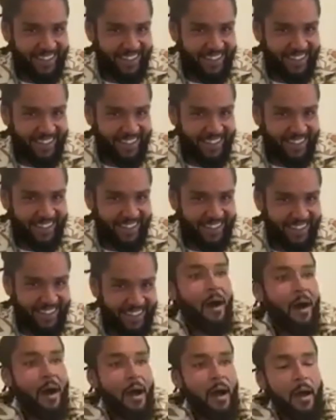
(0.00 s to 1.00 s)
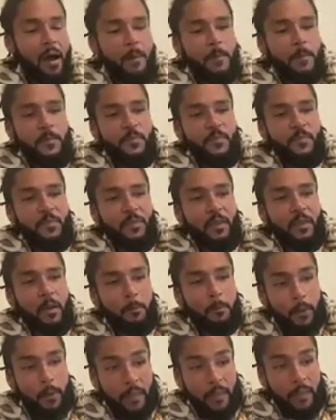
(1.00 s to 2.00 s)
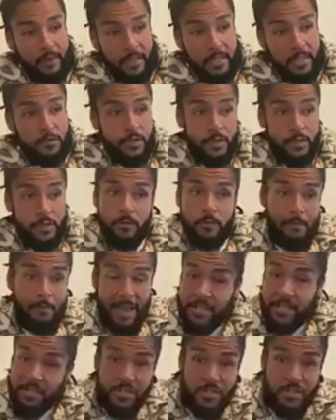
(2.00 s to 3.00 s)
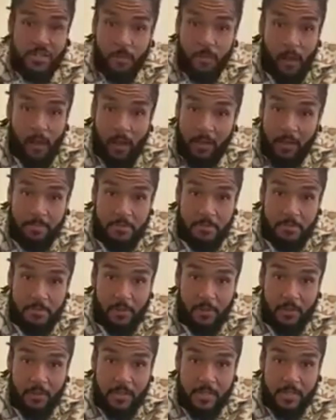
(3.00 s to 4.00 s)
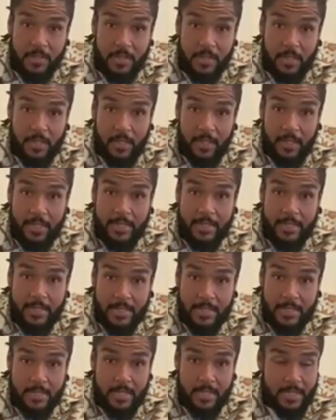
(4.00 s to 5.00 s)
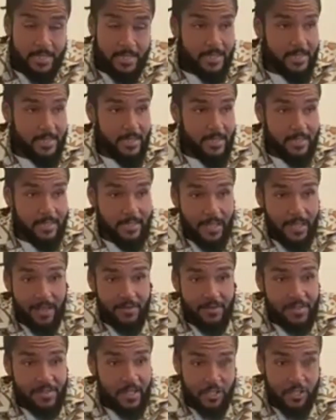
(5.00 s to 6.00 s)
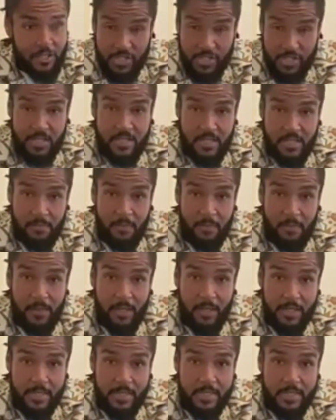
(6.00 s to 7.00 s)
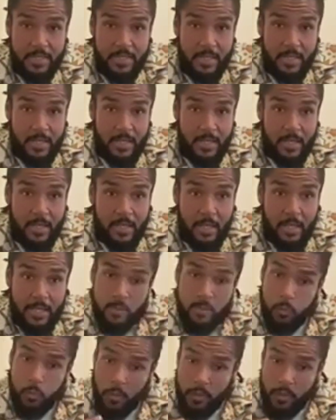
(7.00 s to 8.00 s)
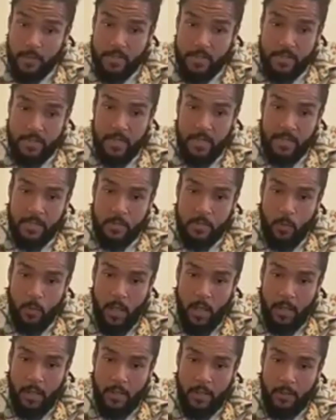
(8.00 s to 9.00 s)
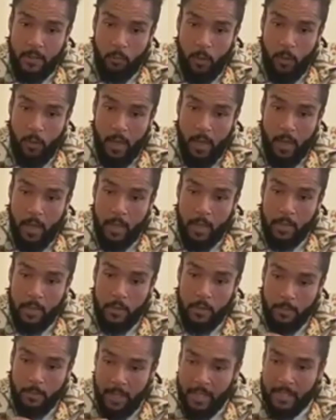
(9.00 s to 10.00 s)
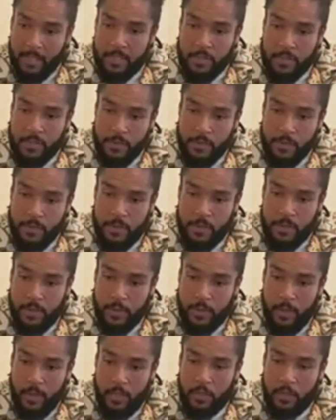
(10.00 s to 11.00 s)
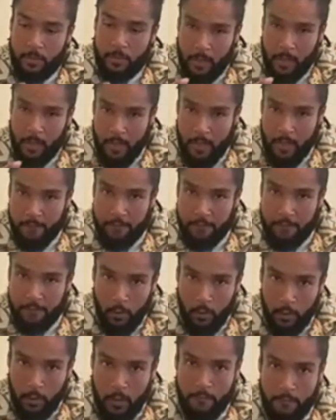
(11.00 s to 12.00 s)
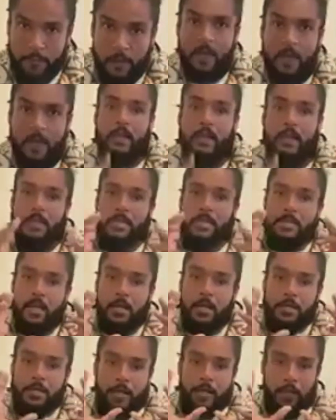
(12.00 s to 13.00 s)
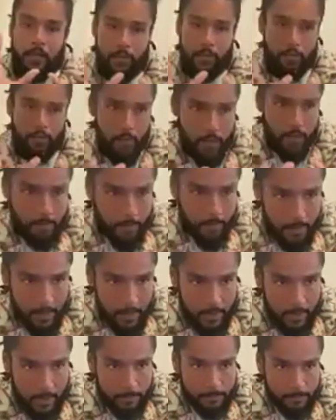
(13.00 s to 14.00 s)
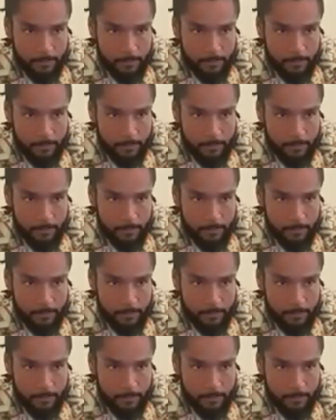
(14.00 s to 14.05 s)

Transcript: But the didgeridoo makes you super high, to be honest. It sounds like cheesy, but it's one of those things where you play a didgeridoo and you play it for long enough, there's such an incredibly